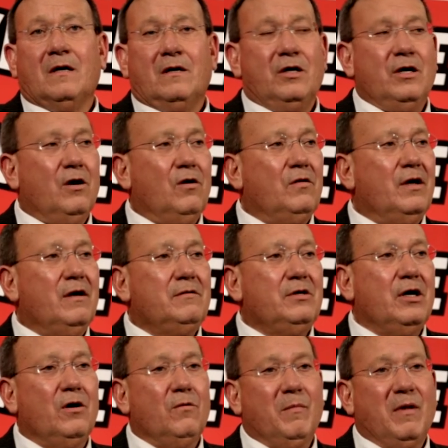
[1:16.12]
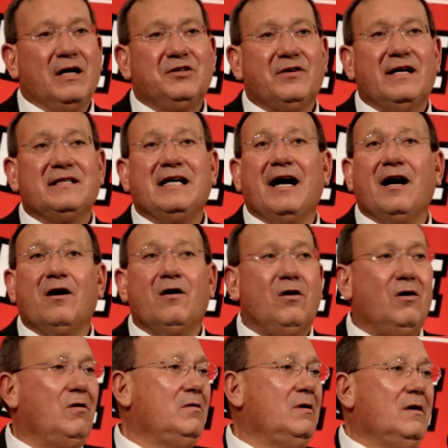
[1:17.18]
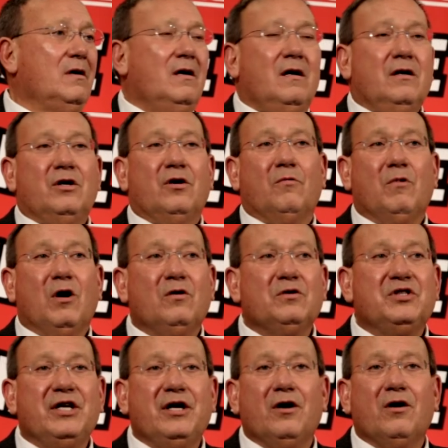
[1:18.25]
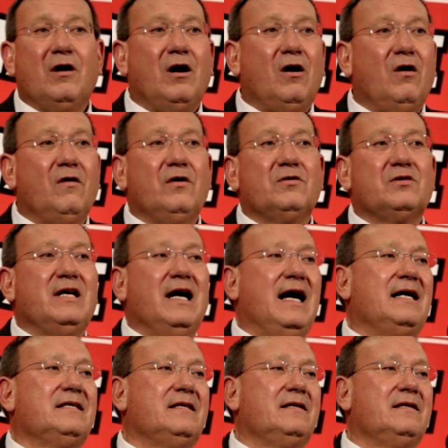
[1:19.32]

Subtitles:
You know, Montrezl Harrell, you know, Rozier, all those guys.